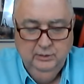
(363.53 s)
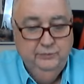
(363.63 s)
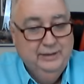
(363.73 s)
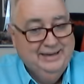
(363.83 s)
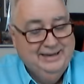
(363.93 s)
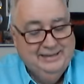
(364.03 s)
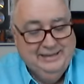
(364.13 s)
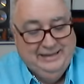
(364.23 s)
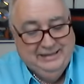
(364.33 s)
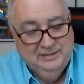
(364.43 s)
Then at the
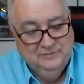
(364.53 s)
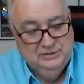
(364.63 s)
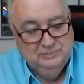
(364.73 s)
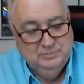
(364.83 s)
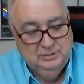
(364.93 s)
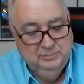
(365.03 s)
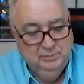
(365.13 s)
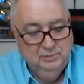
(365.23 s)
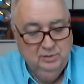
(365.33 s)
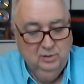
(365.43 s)
end of
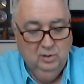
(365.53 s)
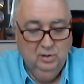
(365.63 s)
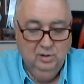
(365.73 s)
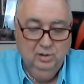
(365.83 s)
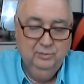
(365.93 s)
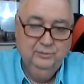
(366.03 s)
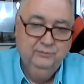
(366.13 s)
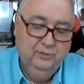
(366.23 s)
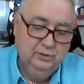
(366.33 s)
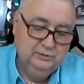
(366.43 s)
September or the
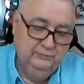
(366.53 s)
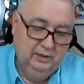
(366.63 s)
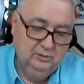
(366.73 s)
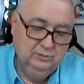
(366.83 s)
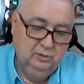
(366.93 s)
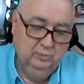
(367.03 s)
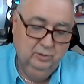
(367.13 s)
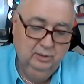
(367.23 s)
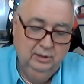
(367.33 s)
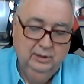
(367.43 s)
first of
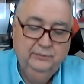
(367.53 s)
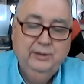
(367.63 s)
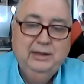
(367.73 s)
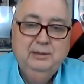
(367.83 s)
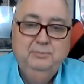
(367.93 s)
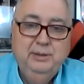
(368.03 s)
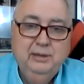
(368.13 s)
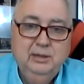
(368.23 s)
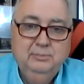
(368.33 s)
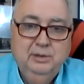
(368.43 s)
October, they can pick
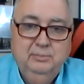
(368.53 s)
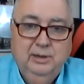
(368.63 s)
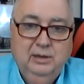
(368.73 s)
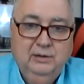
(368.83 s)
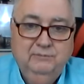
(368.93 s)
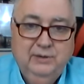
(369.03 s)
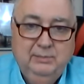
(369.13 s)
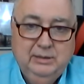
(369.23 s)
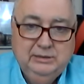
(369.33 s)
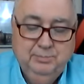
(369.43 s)
up the American
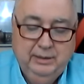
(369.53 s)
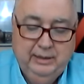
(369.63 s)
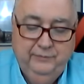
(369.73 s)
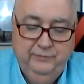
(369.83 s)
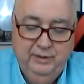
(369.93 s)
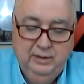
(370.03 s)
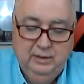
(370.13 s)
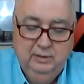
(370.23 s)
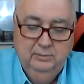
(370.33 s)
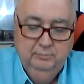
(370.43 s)
Families Plan
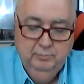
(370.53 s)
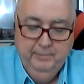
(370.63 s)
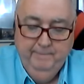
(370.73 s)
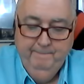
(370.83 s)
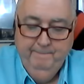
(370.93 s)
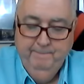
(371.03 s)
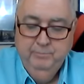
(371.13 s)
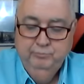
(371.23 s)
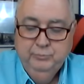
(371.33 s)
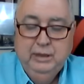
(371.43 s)
then
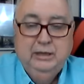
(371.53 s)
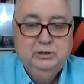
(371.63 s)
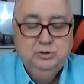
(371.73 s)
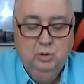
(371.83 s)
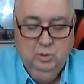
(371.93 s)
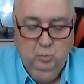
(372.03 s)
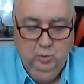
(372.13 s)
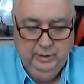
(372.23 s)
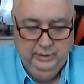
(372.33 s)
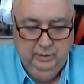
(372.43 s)
and start
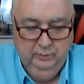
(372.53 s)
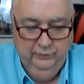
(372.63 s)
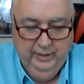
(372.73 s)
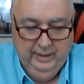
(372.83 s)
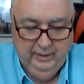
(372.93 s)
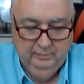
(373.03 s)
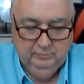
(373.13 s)
working on that.